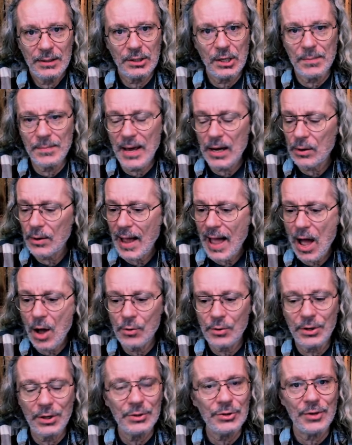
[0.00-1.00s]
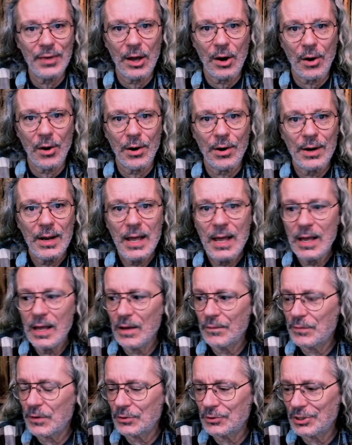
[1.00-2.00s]
Doesn't matter how good they are
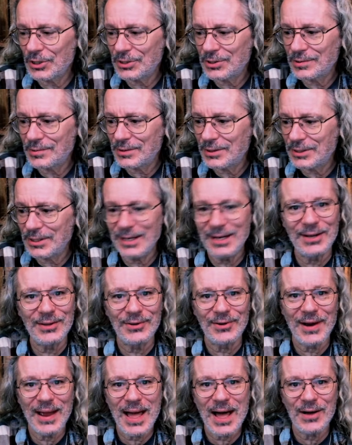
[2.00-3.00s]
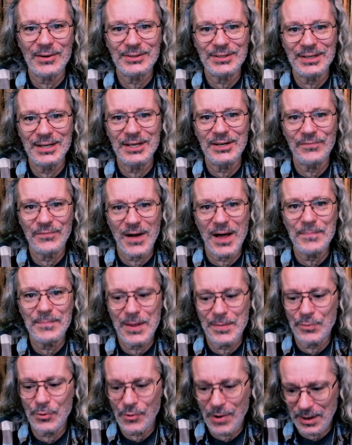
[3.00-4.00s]
if they're just sitting in their house. You need to find
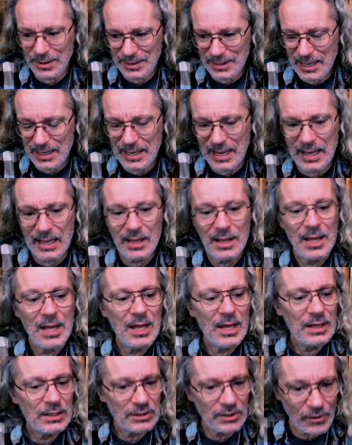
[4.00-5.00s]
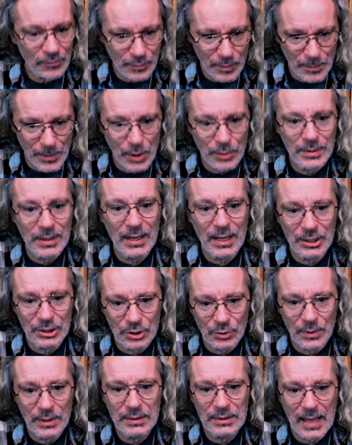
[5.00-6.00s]
people who are out gigging, self promoting,
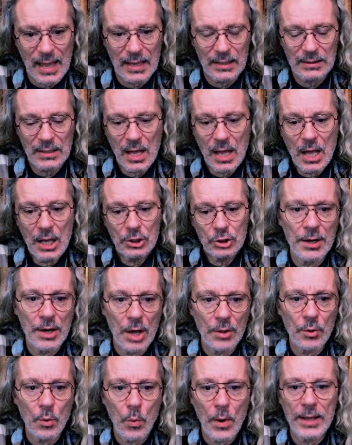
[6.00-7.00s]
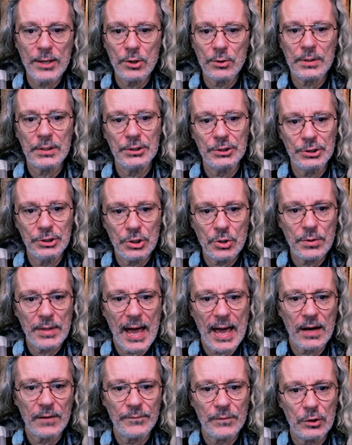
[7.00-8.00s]
and doing things. Another way you can do
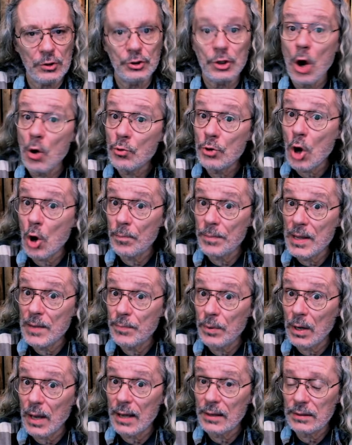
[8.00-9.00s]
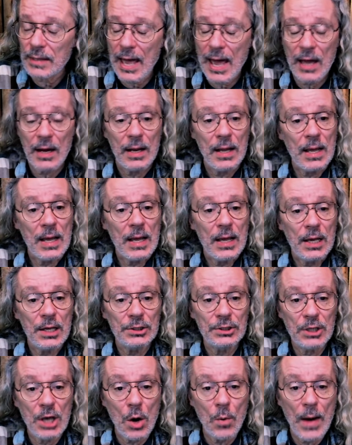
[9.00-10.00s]
that if you don't know people like that
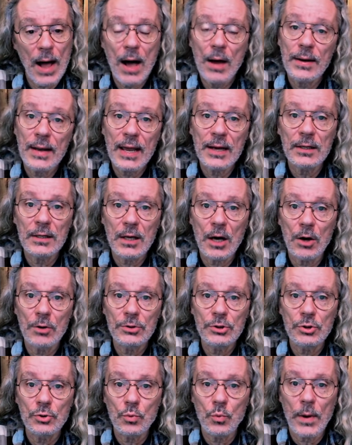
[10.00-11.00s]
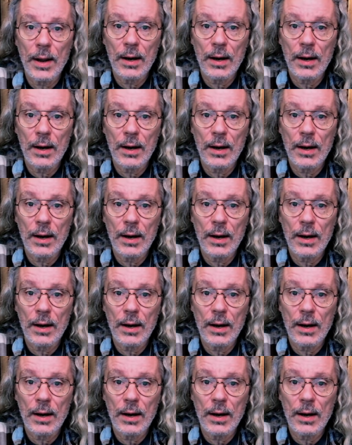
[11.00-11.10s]
is go out and go to